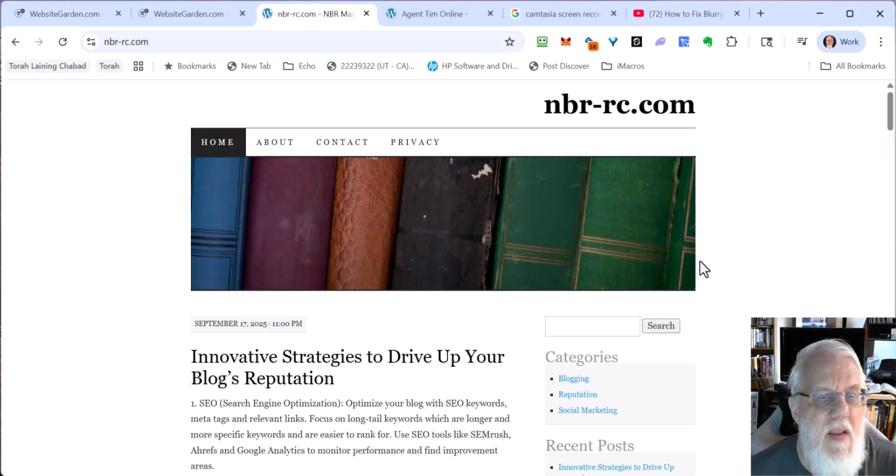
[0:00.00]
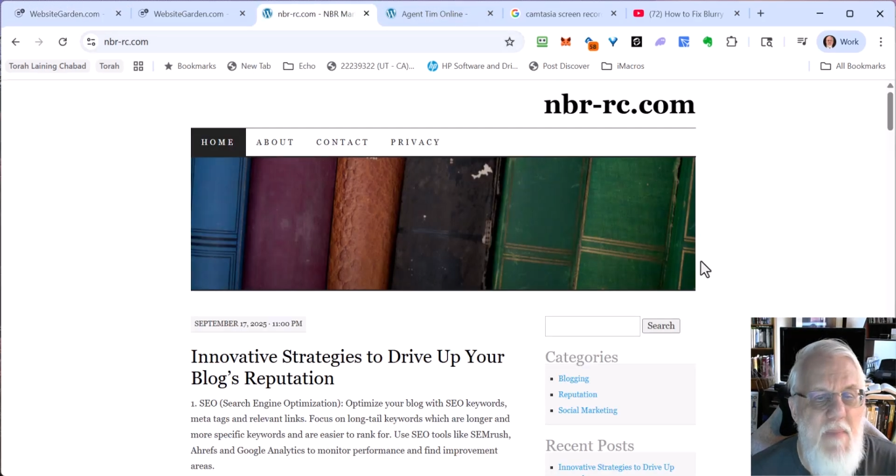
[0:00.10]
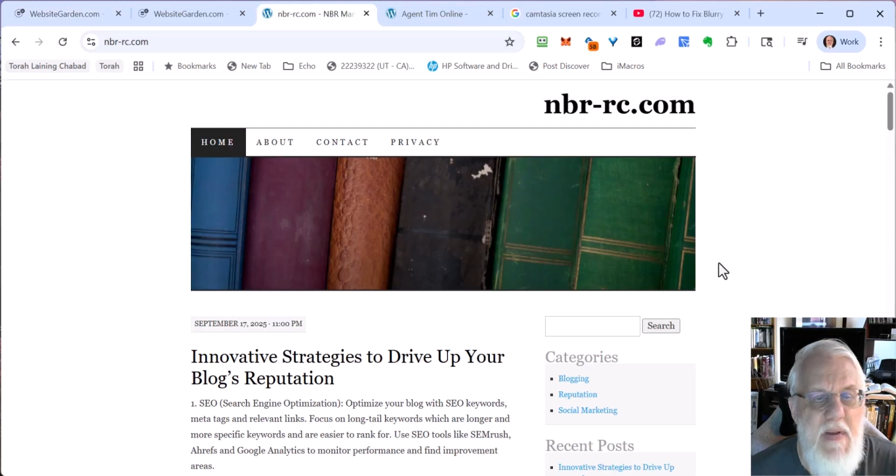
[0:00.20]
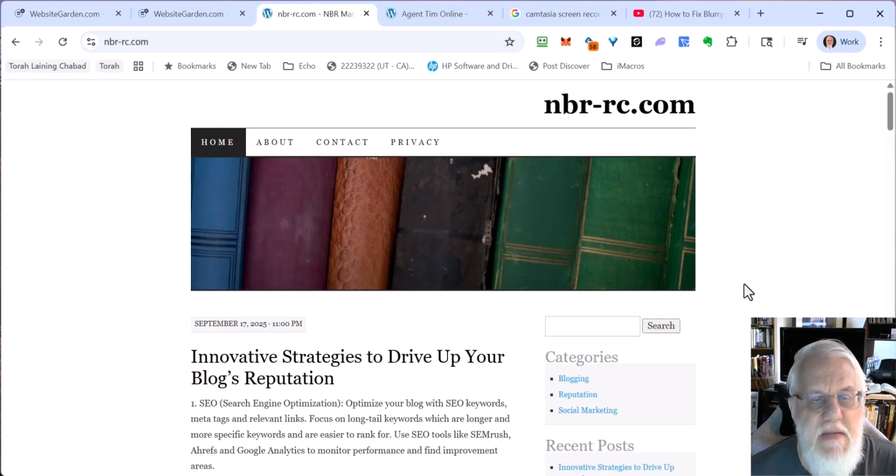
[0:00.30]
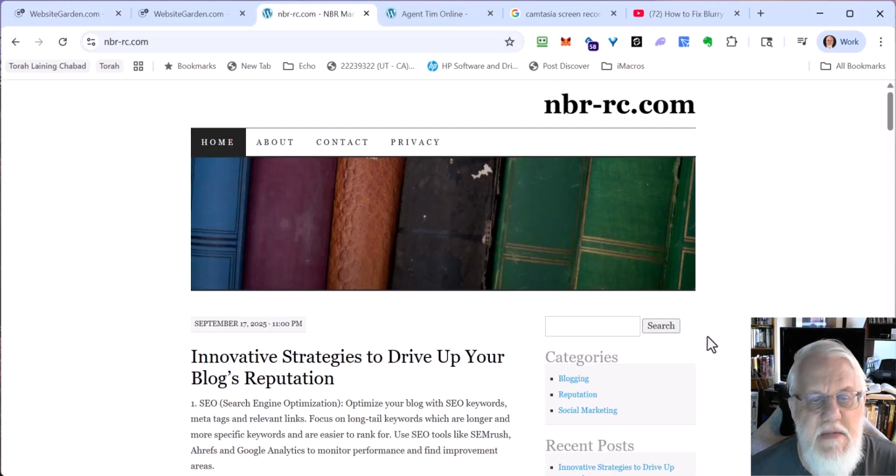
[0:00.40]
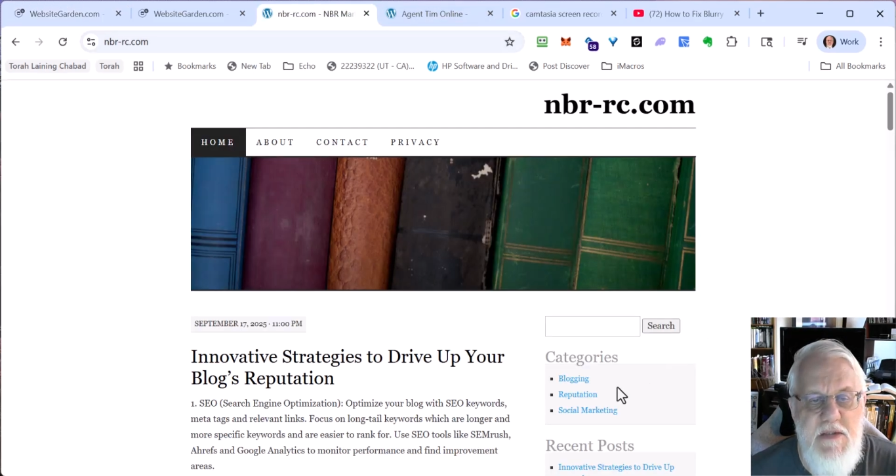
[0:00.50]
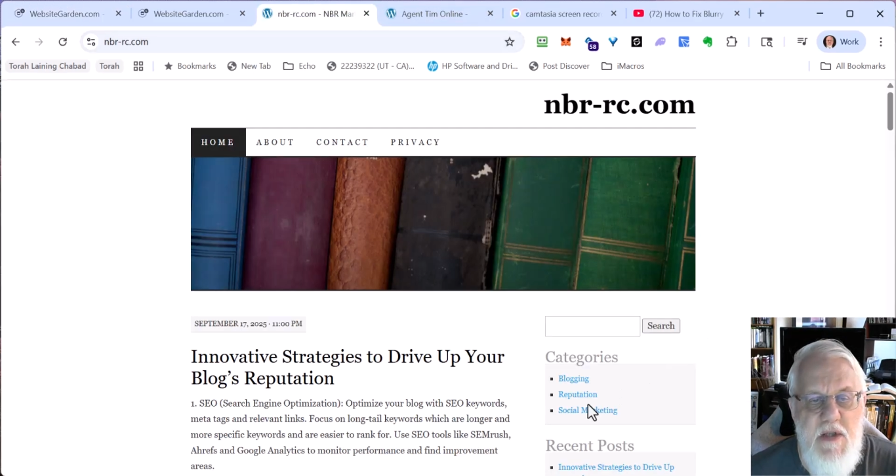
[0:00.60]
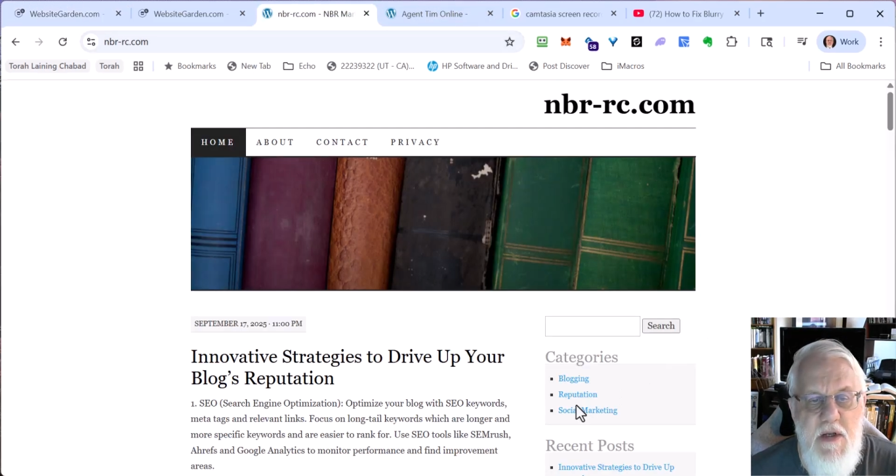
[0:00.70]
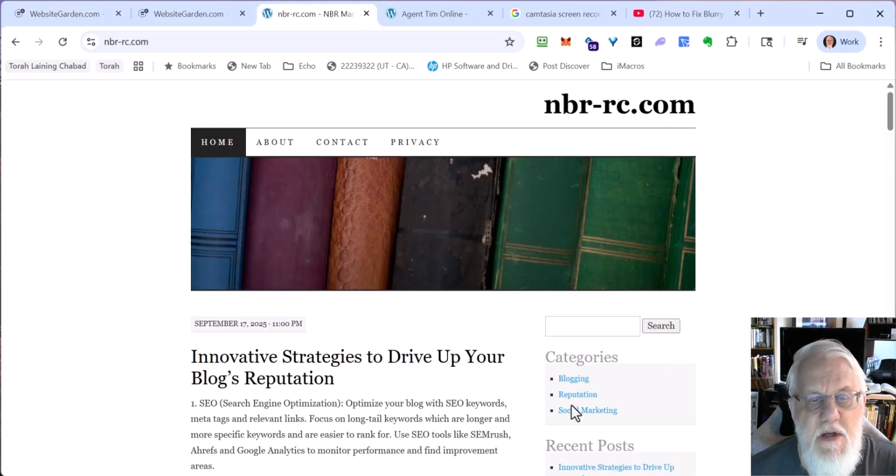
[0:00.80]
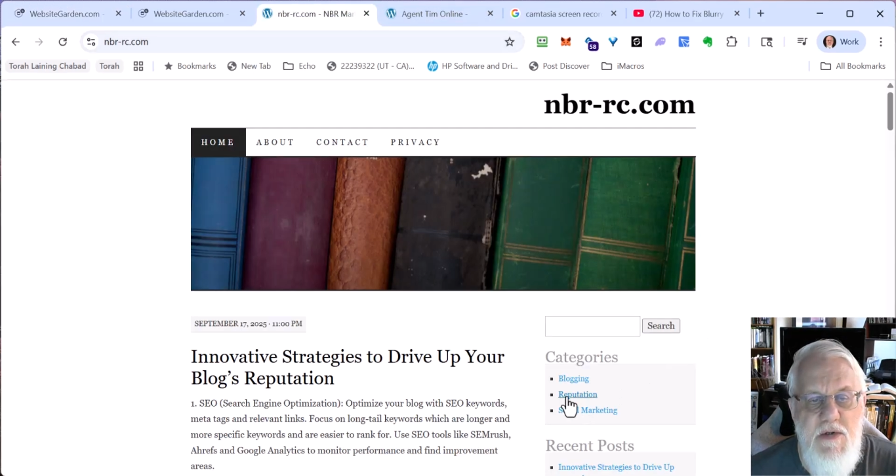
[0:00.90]
Because it's
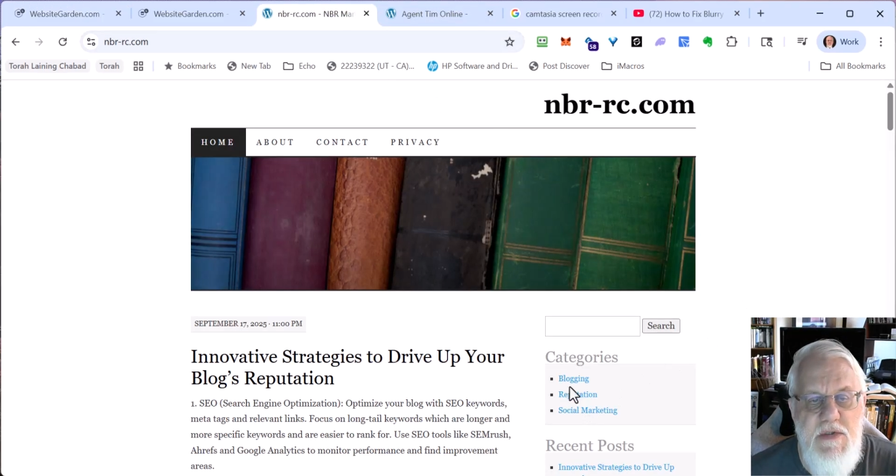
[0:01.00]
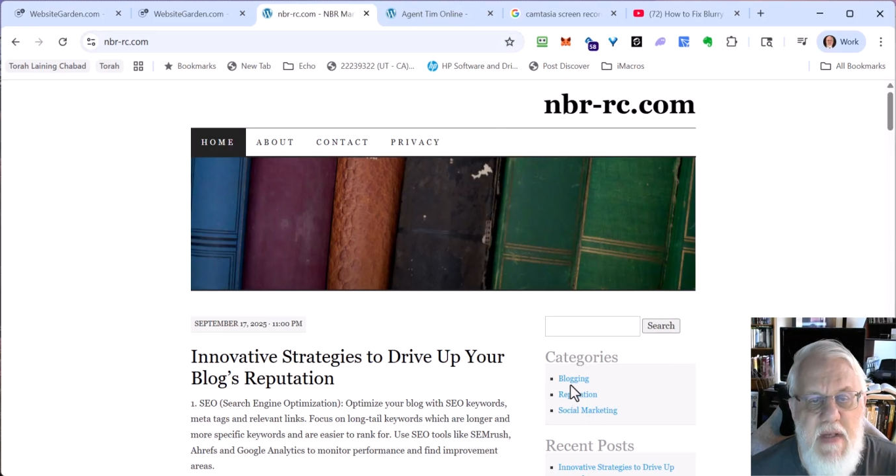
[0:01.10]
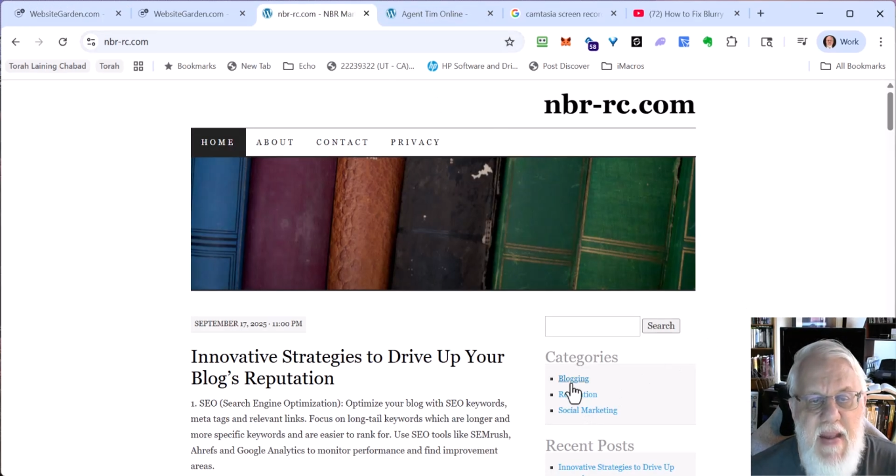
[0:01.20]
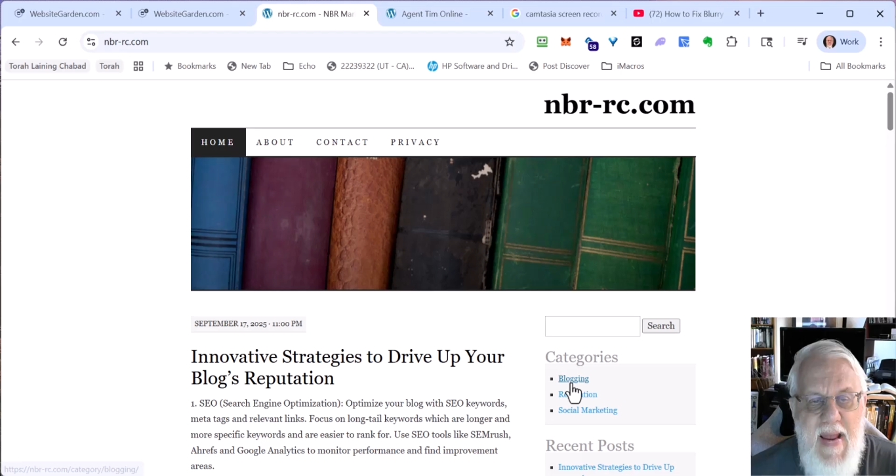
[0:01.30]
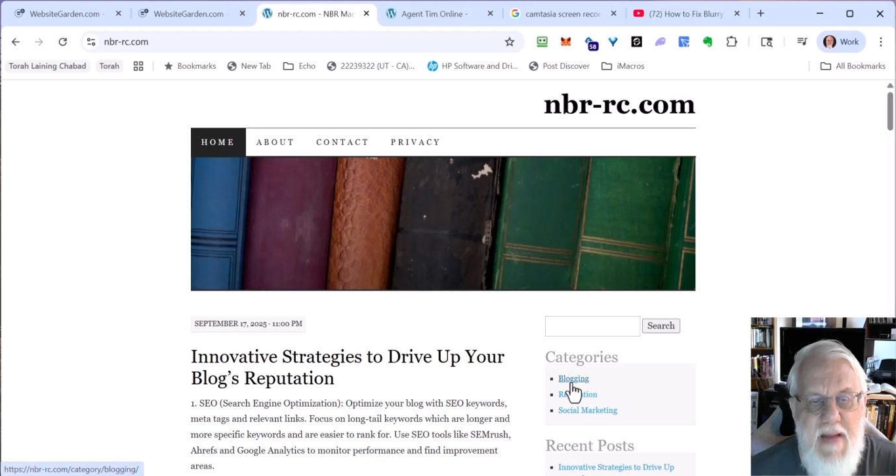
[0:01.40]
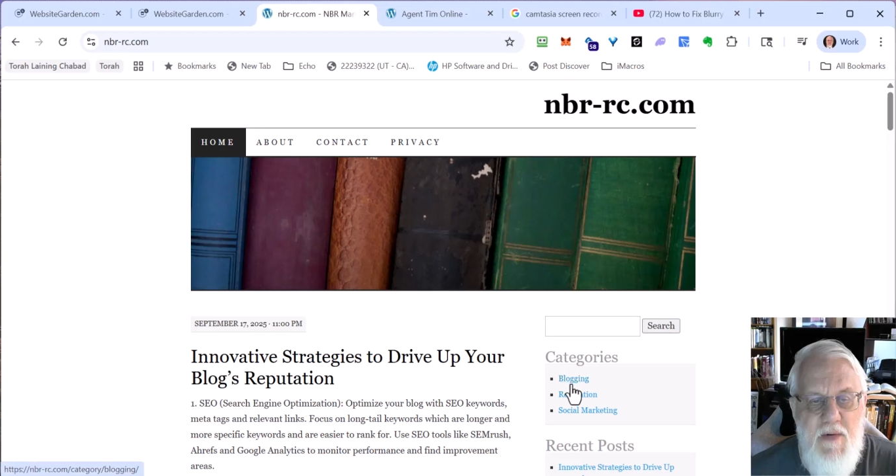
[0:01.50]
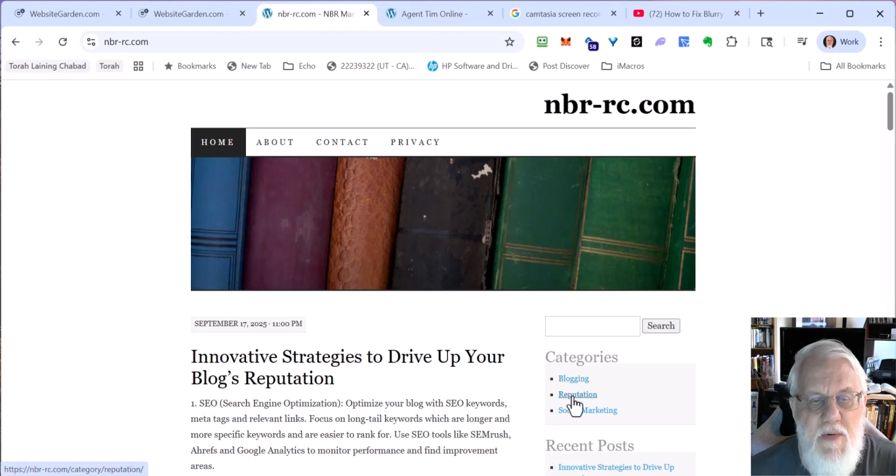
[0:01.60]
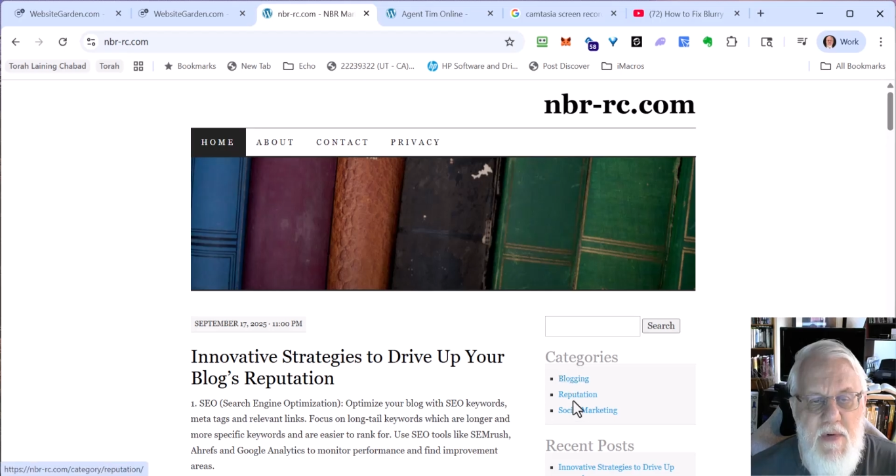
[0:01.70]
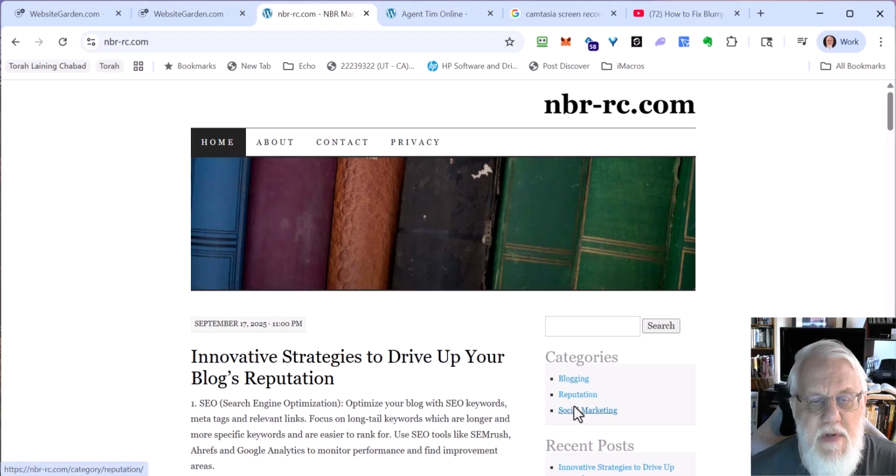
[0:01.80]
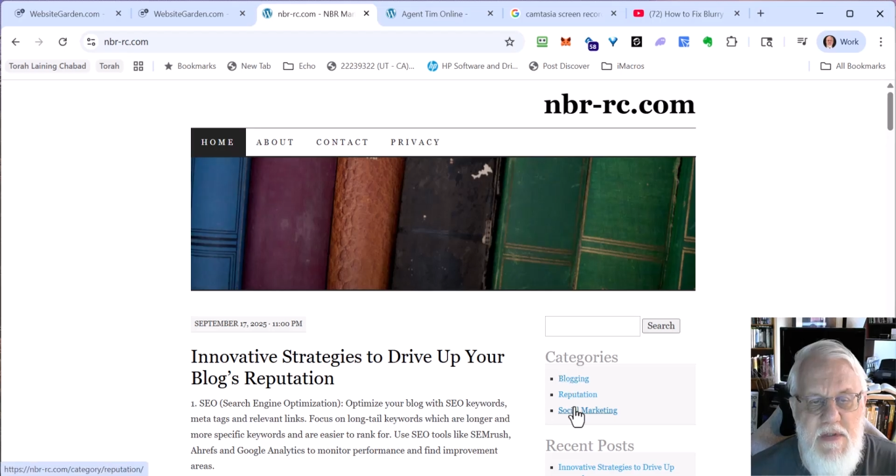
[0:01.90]
going to use the
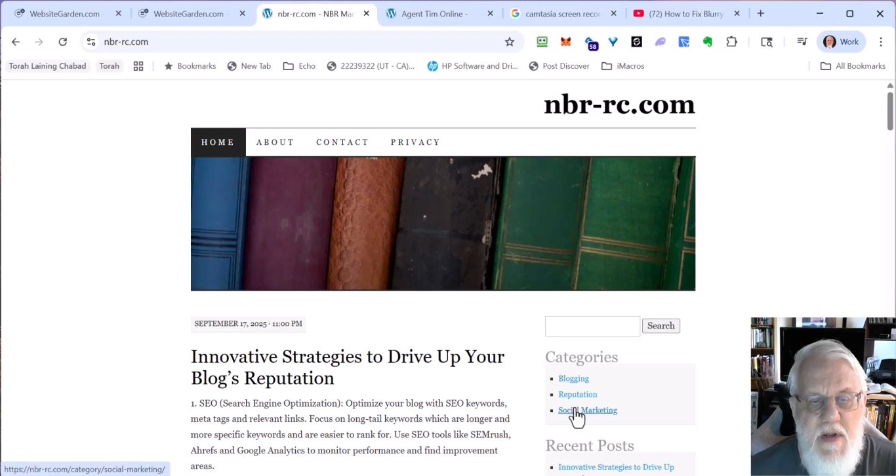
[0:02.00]
categories